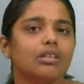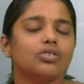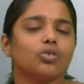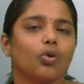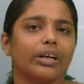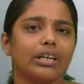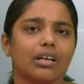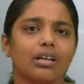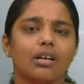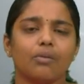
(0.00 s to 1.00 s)
So
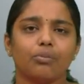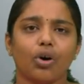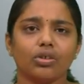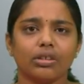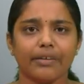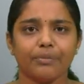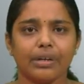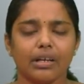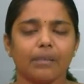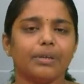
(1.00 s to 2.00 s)
here both have
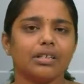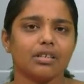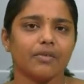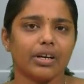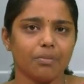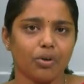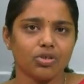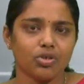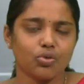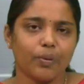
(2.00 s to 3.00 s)
been in a very
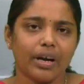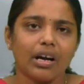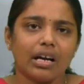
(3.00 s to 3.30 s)
positive way